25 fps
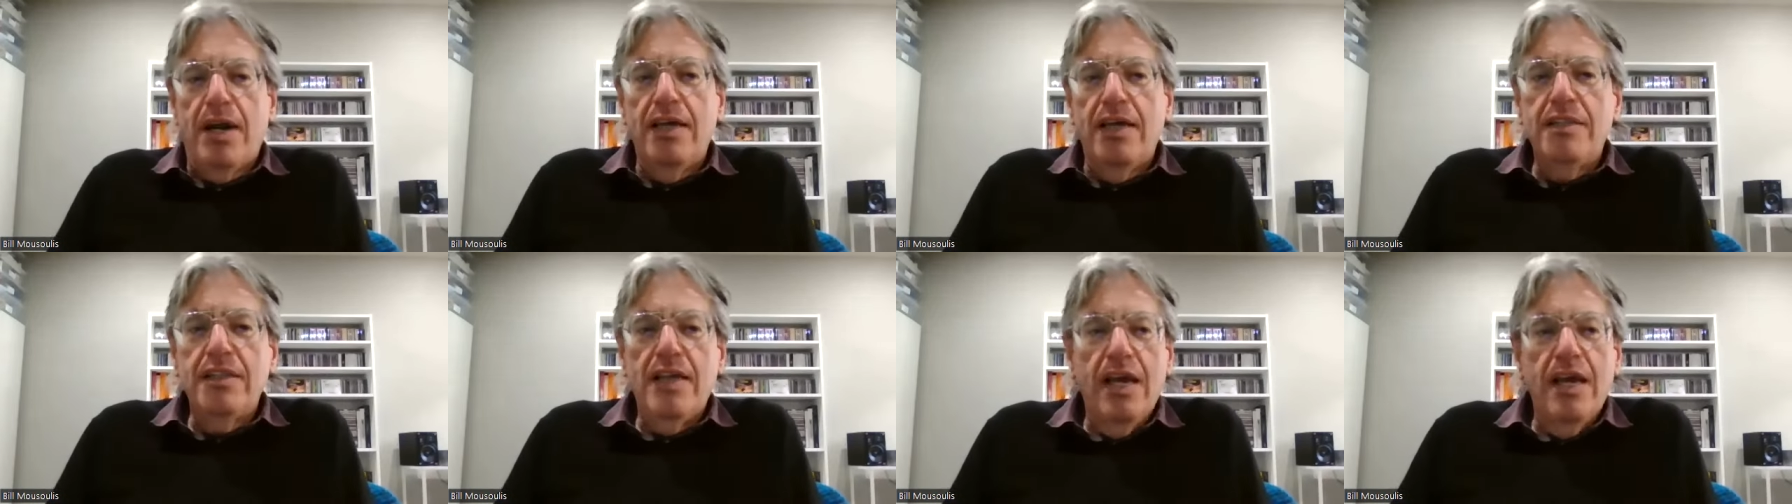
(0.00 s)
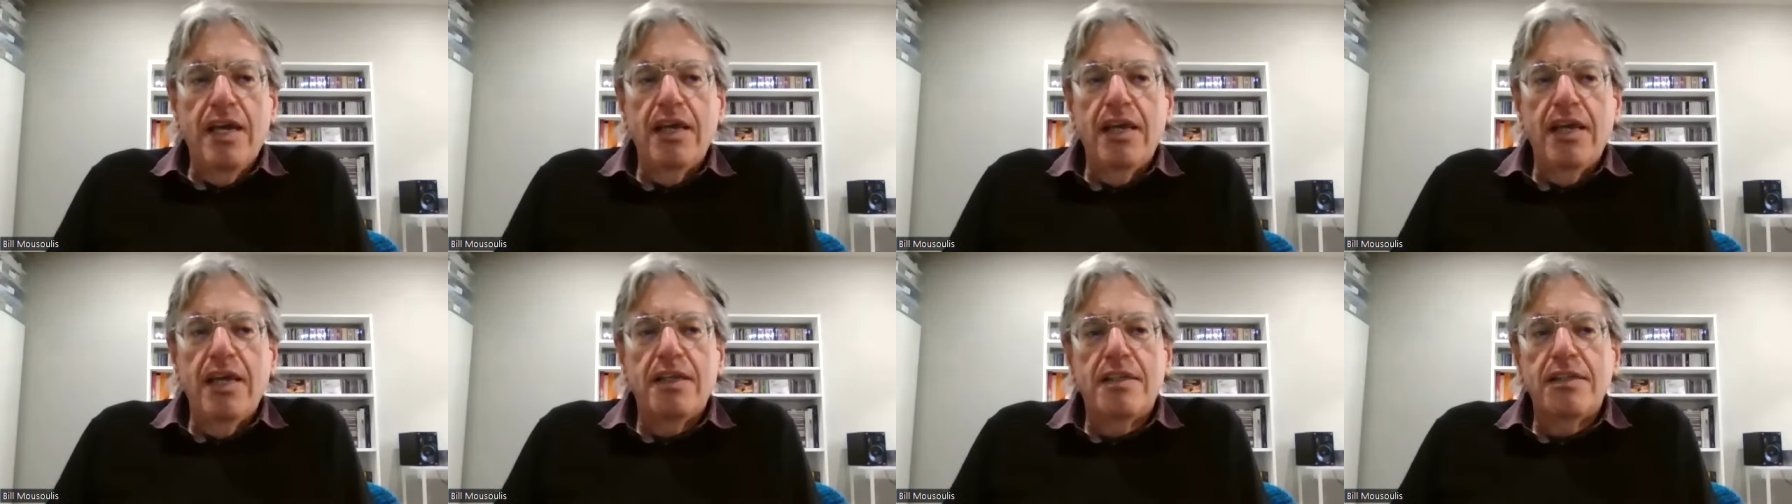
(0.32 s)
and
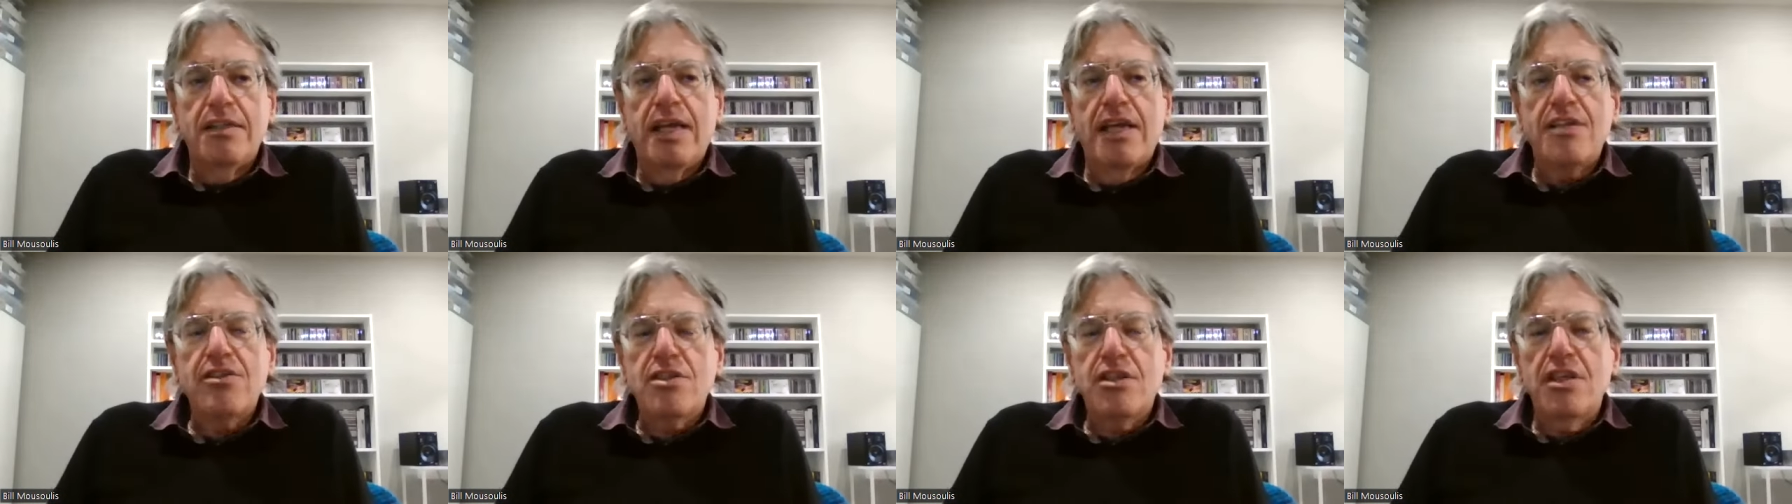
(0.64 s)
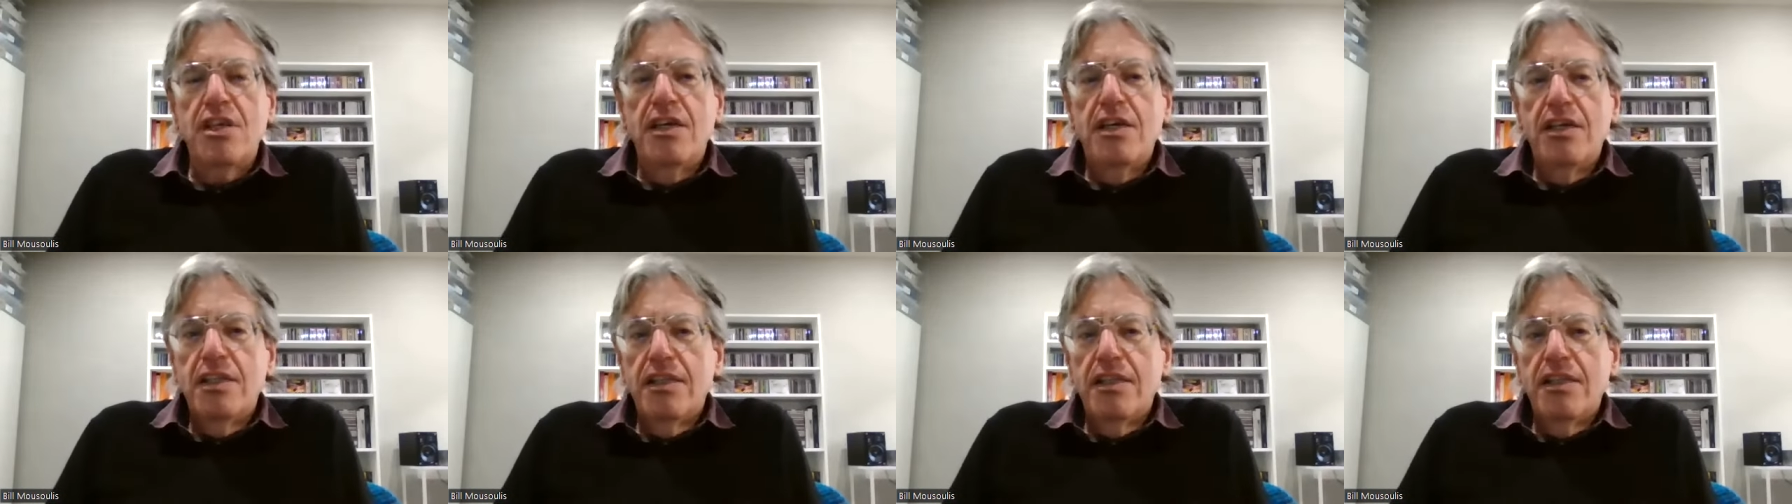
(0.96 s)
and that's
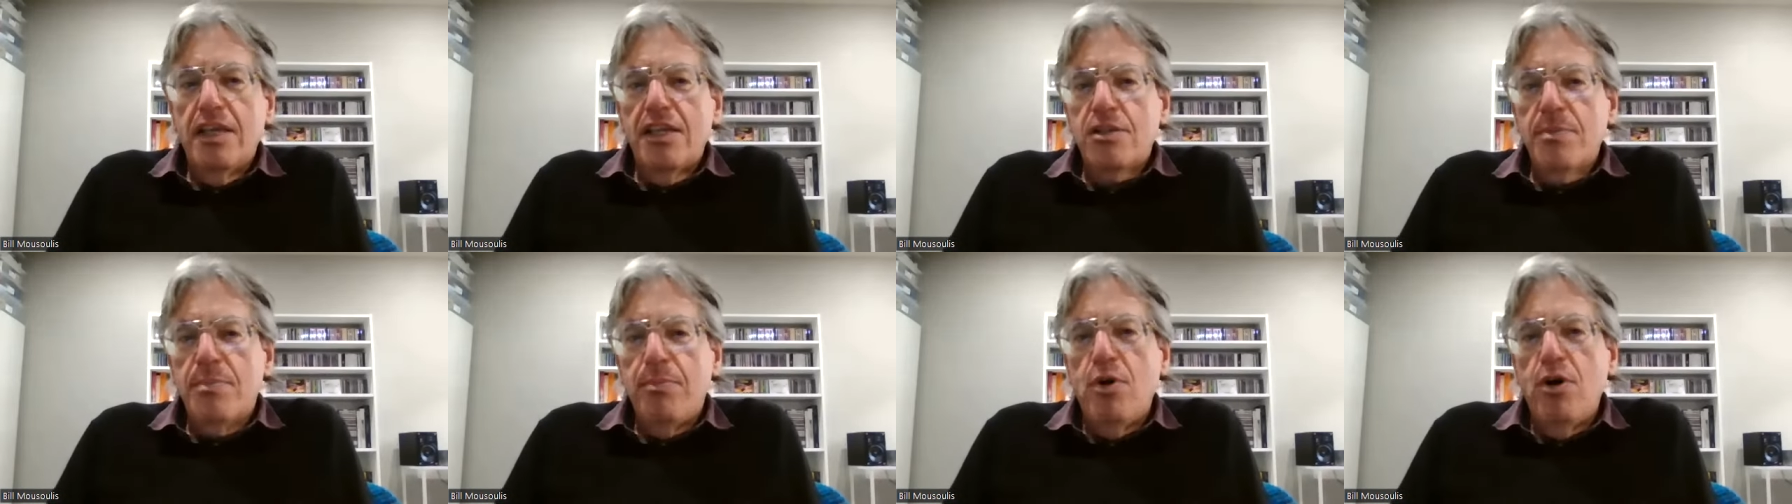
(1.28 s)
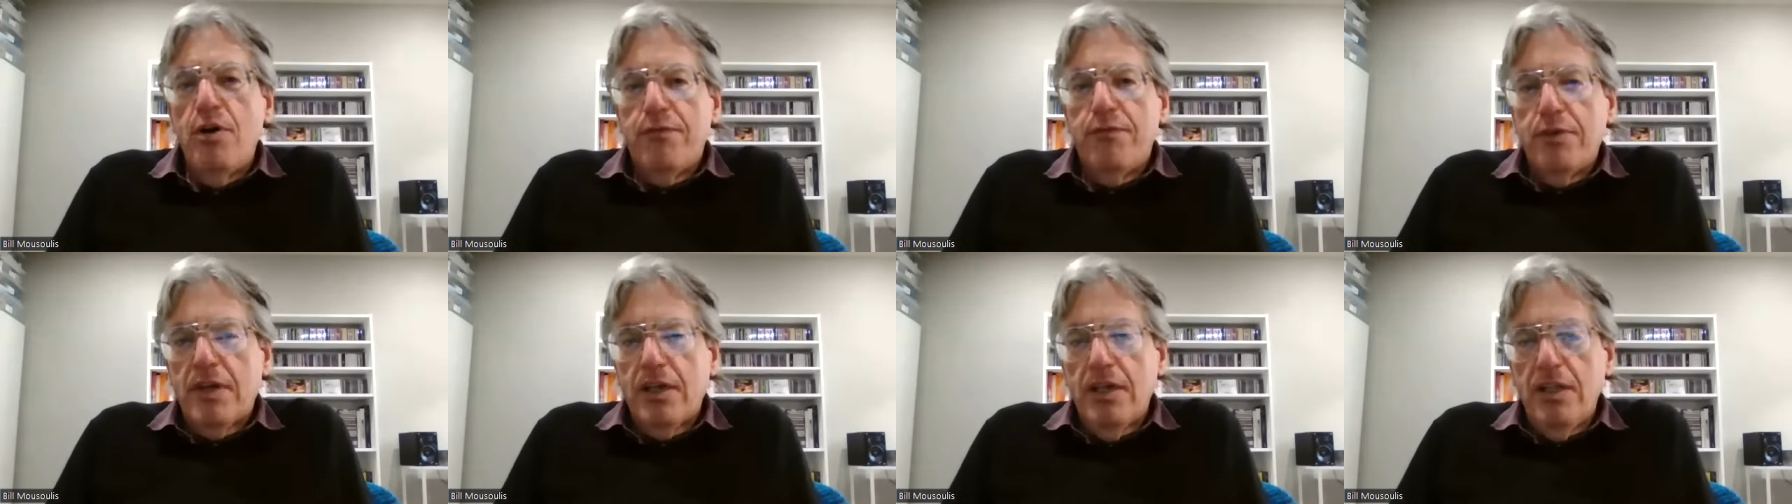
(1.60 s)
that's
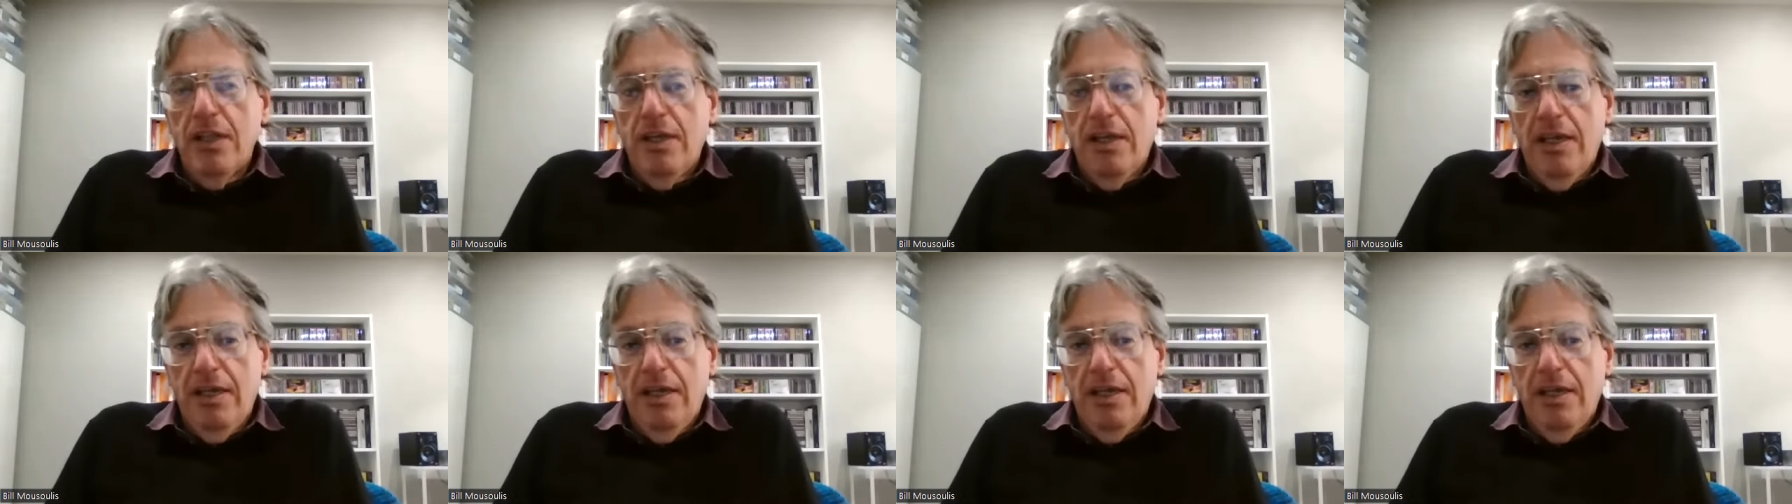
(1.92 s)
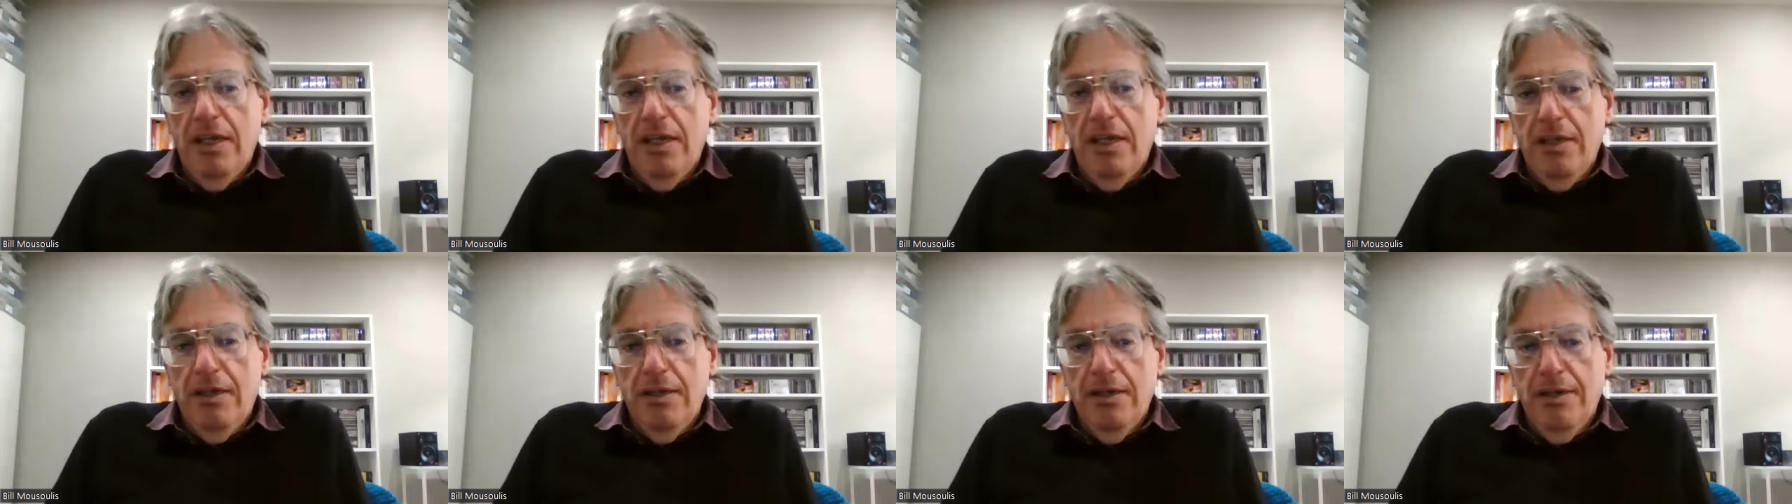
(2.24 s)

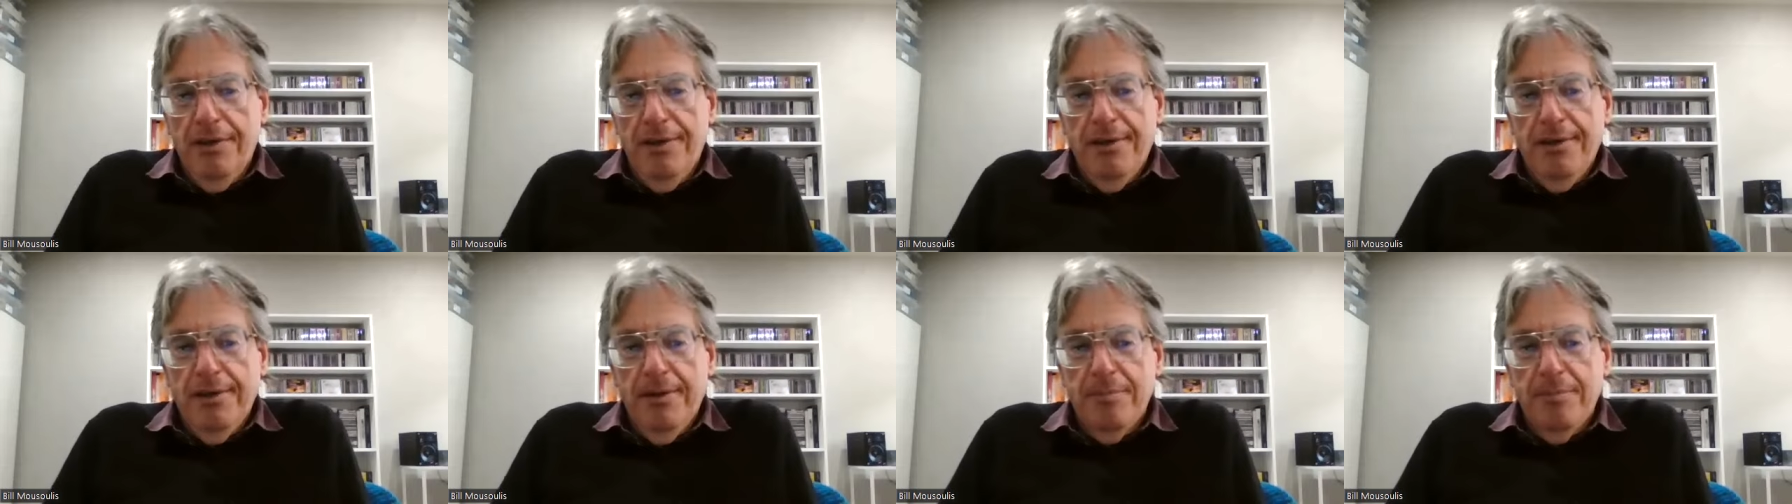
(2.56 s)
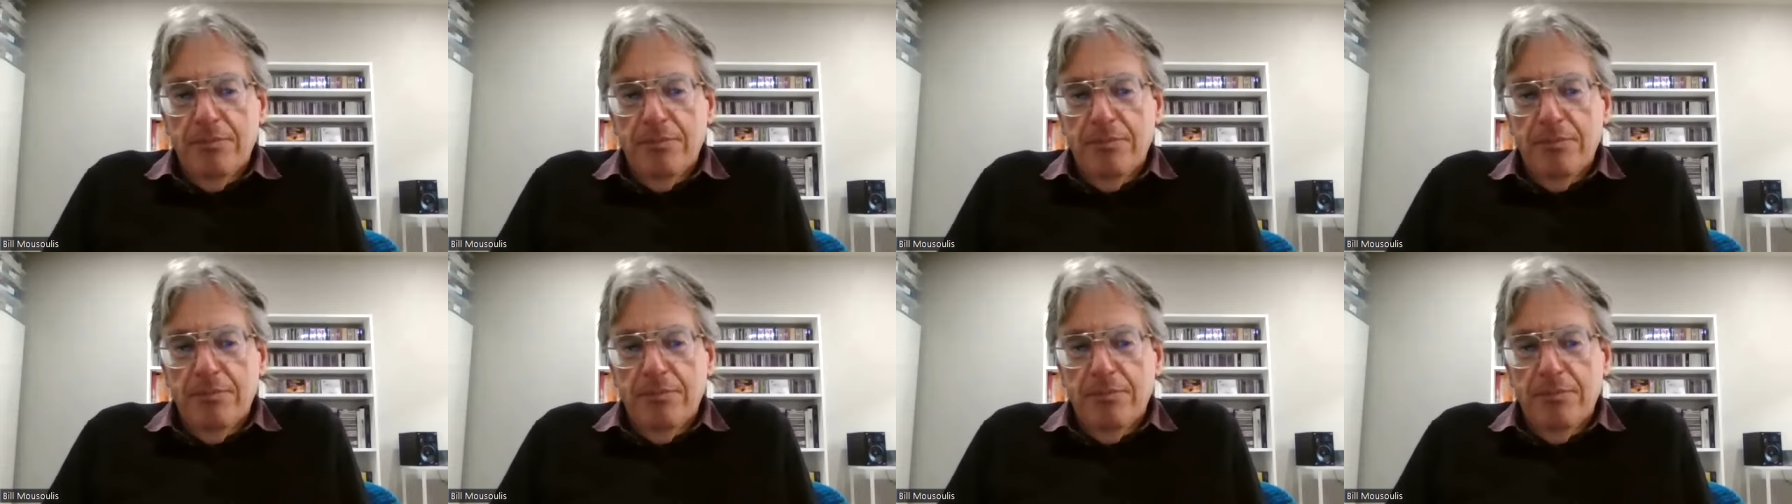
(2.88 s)
perfectly um,